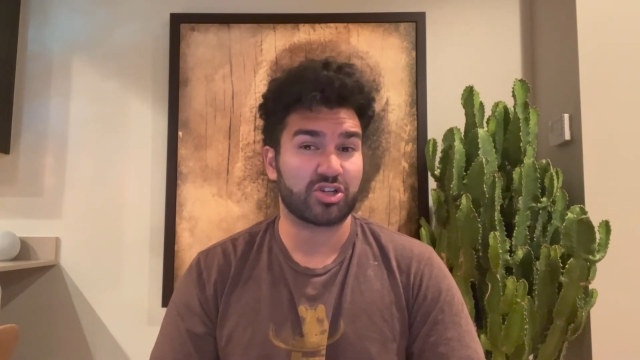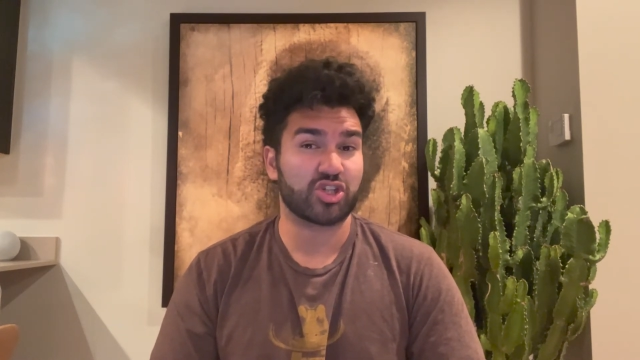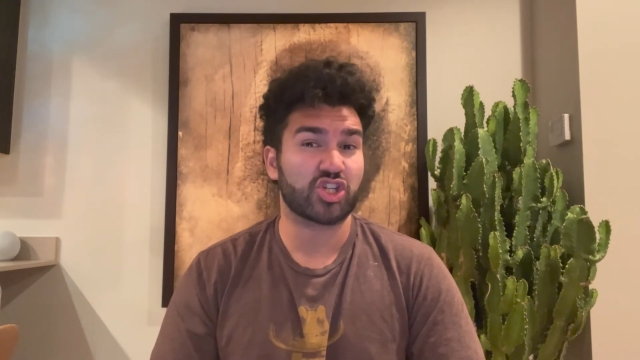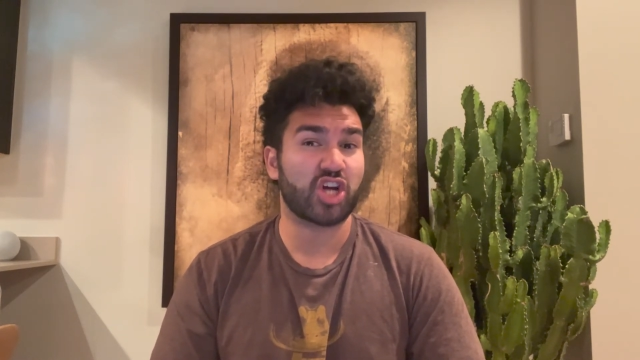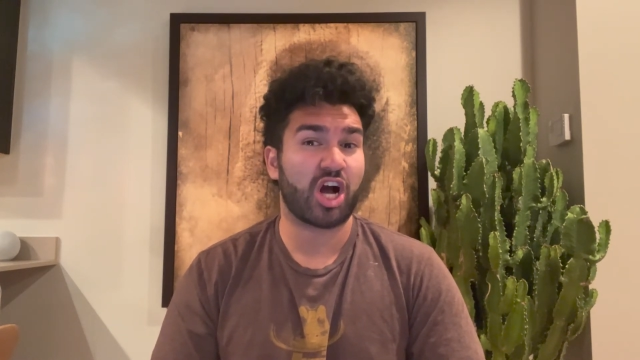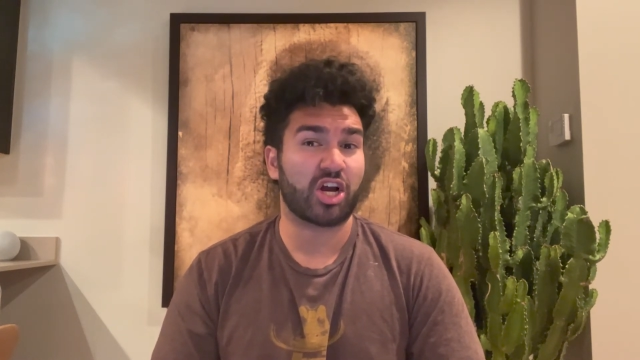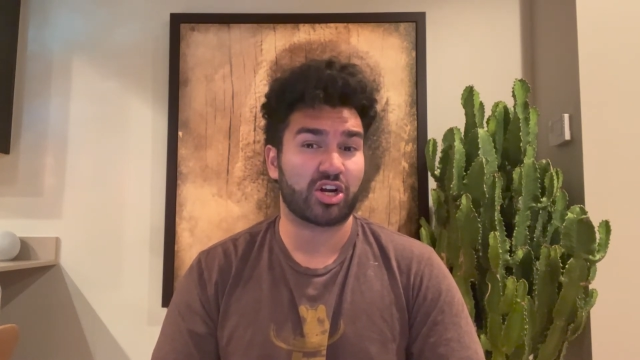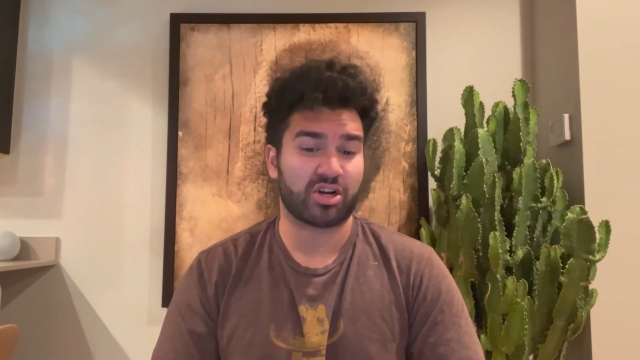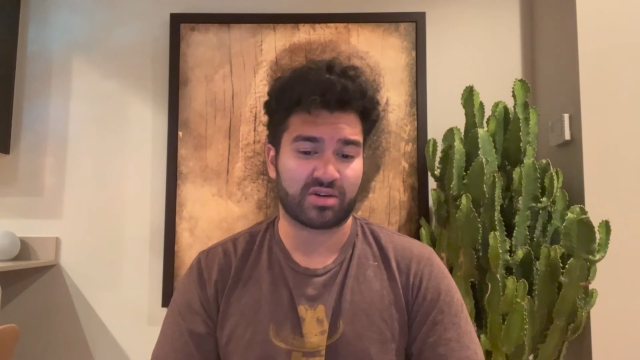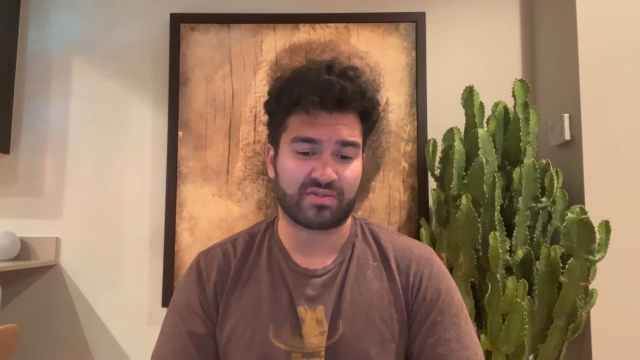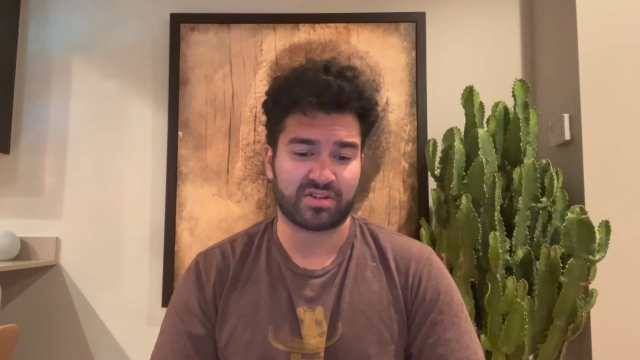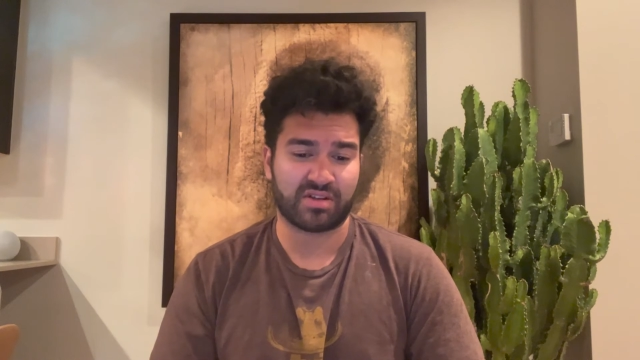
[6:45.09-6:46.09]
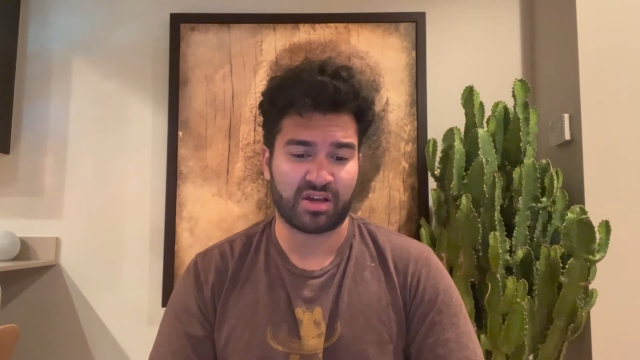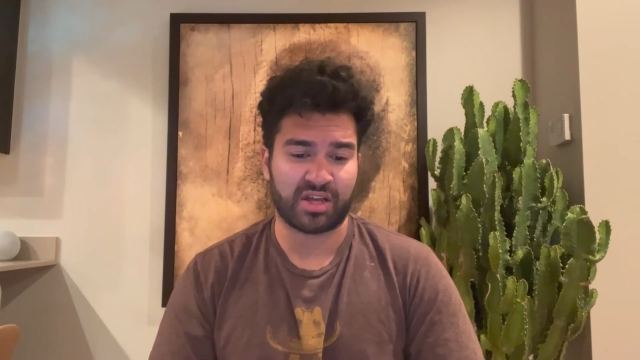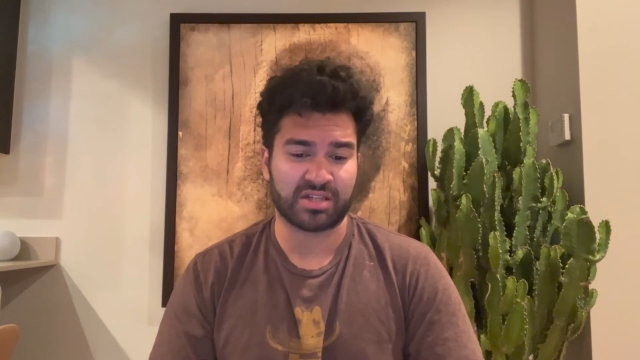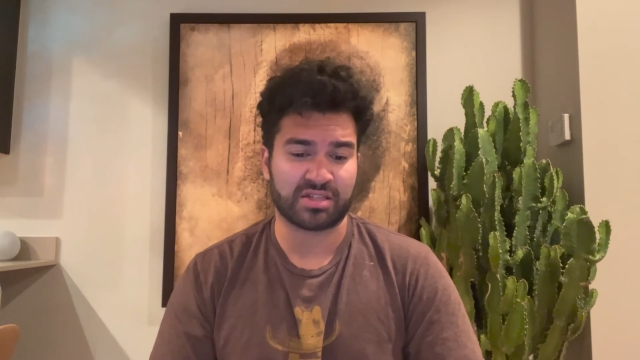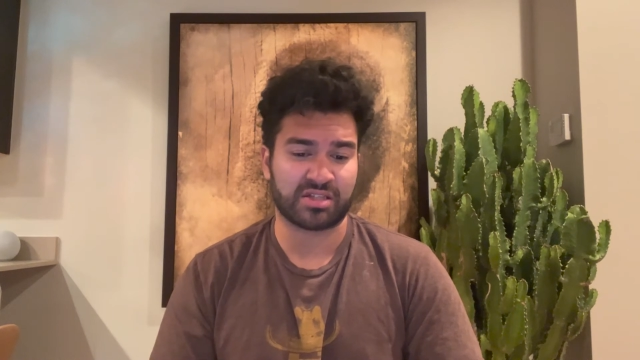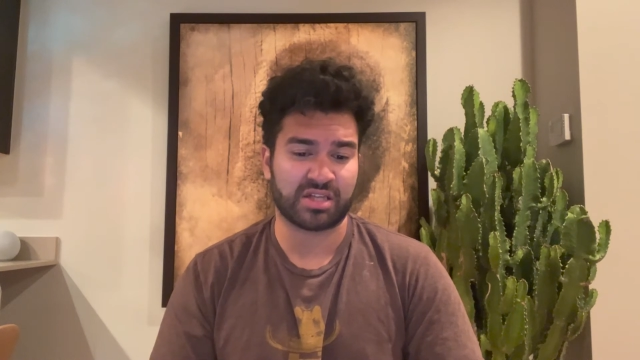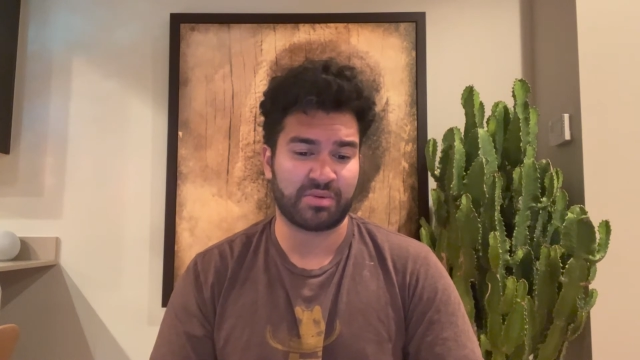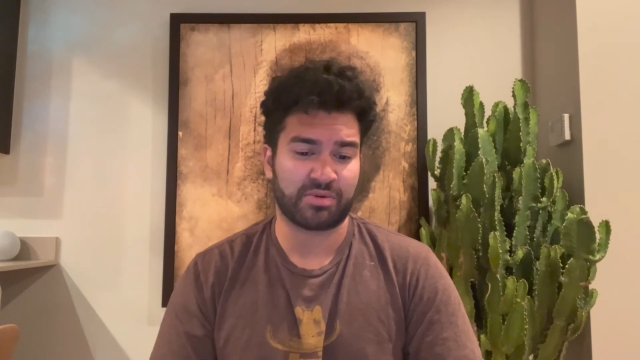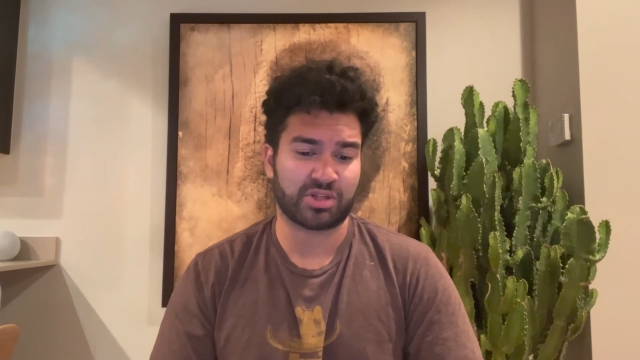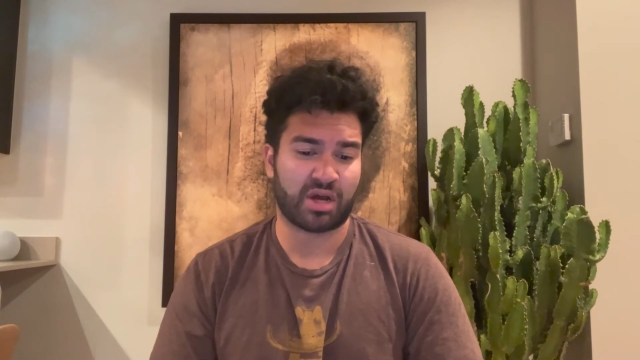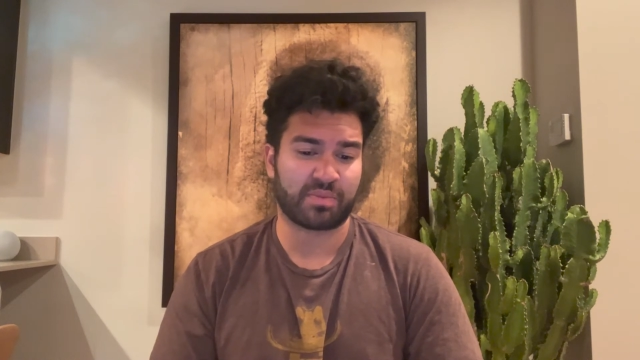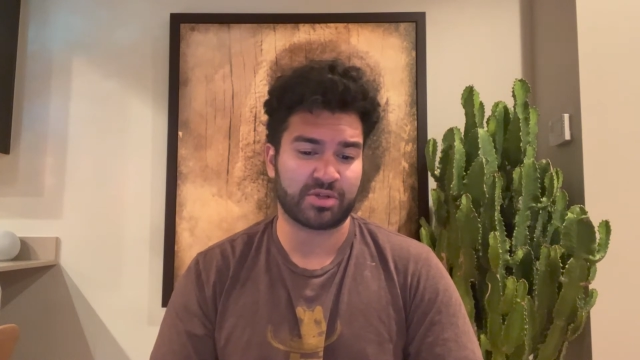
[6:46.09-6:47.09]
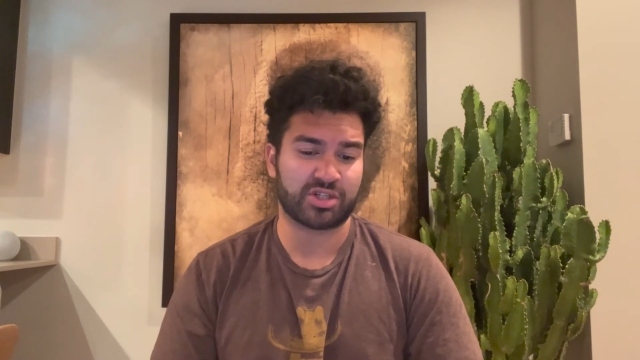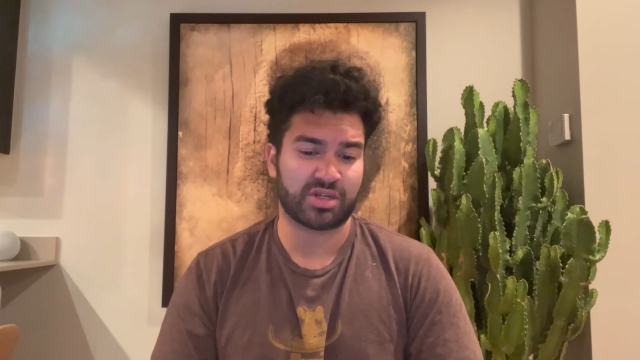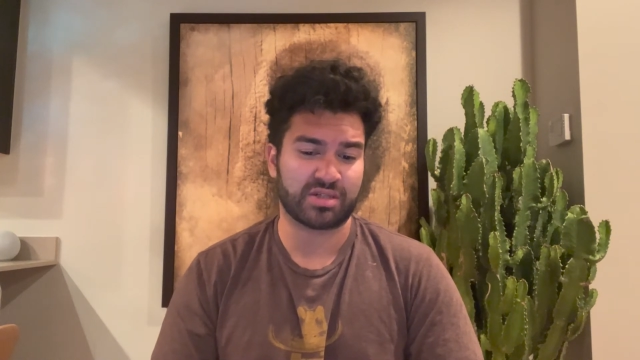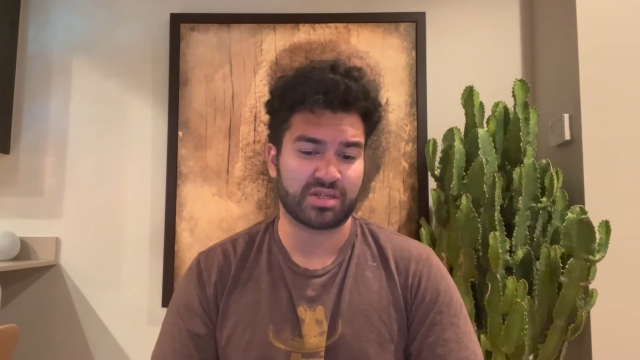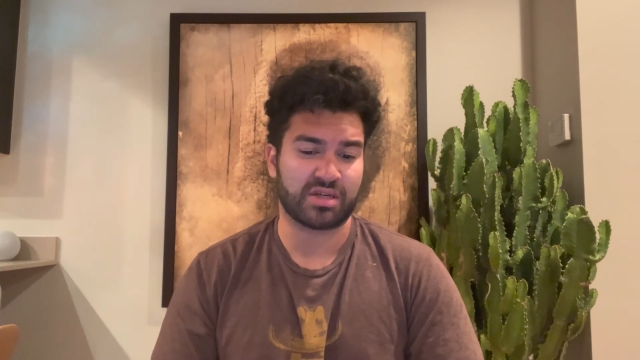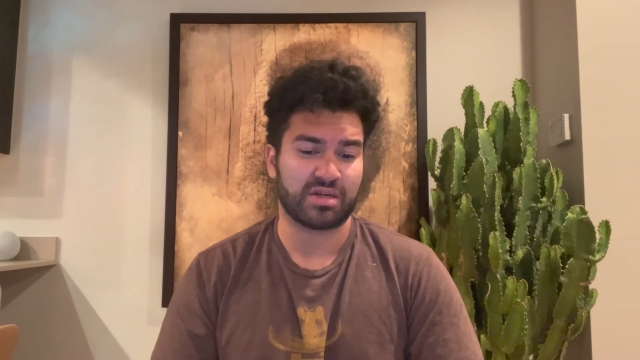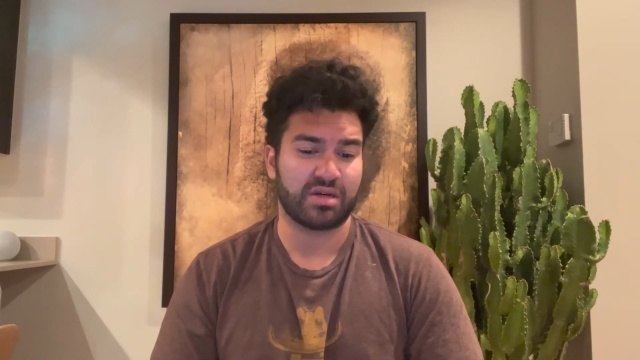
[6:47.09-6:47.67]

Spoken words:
shocker against the table toppers Chelsea.